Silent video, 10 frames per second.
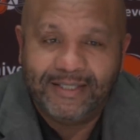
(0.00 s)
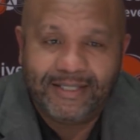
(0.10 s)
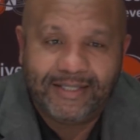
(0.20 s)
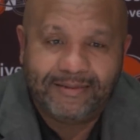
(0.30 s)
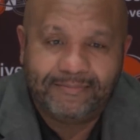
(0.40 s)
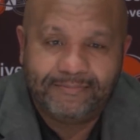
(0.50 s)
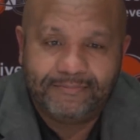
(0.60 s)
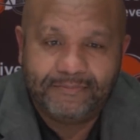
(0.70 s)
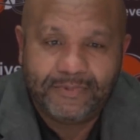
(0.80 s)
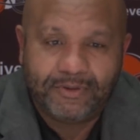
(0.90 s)

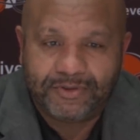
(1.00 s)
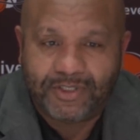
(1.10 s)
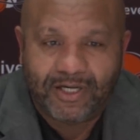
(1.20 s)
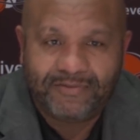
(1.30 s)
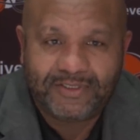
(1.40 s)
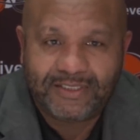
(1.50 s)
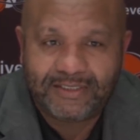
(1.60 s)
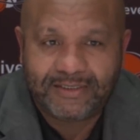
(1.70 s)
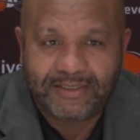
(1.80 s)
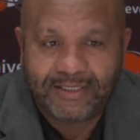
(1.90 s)
You know, Jarvis
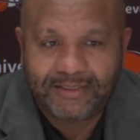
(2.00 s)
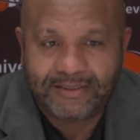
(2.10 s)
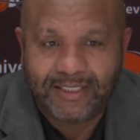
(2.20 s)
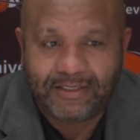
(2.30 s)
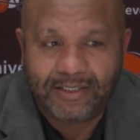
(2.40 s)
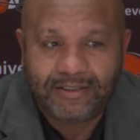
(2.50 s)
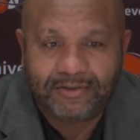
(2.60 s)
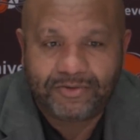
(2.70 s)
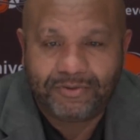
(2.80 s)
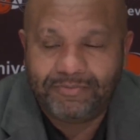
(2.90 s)
has done a
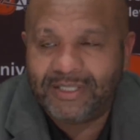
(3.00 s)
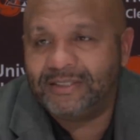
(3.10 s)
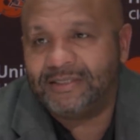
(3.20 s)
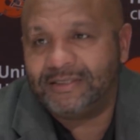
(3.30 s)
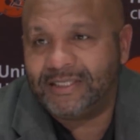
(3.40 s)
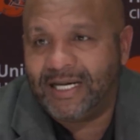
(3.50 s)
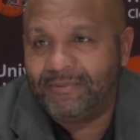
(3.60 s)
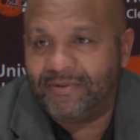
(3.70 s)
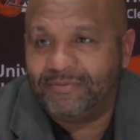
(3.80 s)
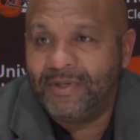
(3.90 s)
tremendous
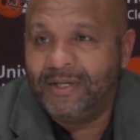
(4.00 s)
job of